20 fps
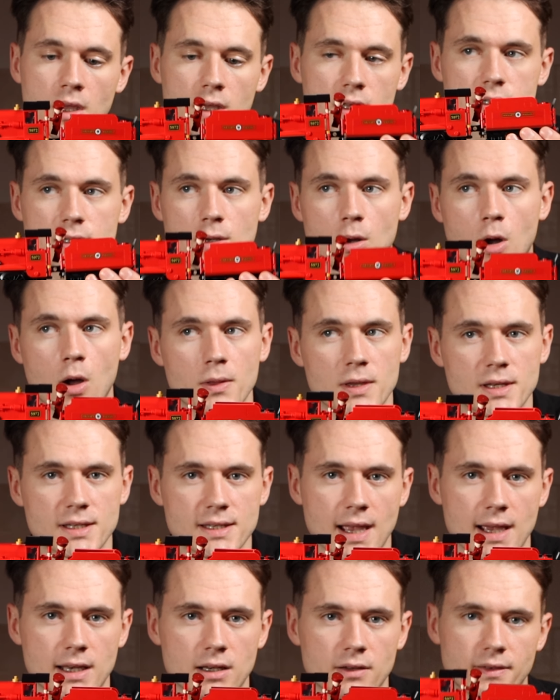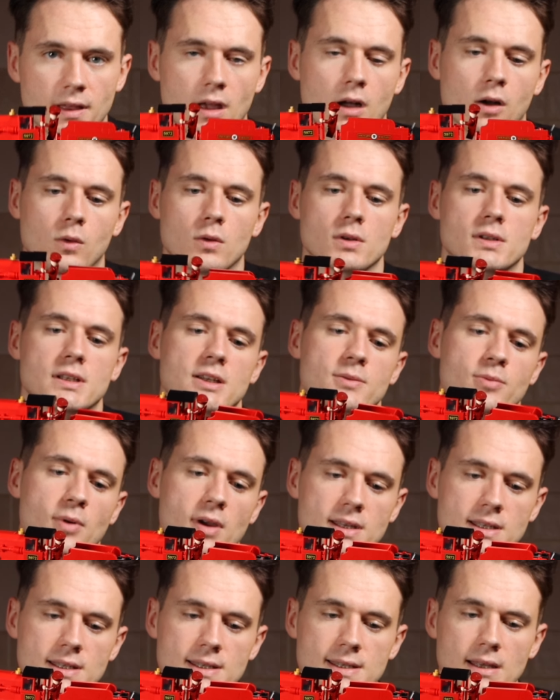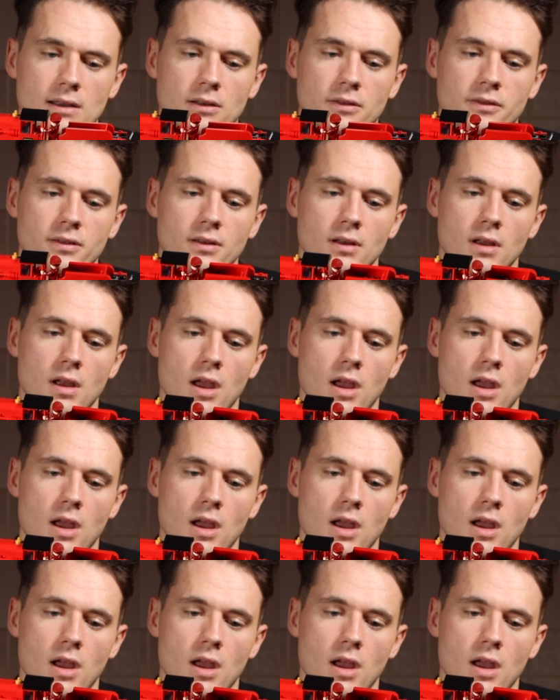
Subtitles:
So on the side of the Hogwarts Express itself,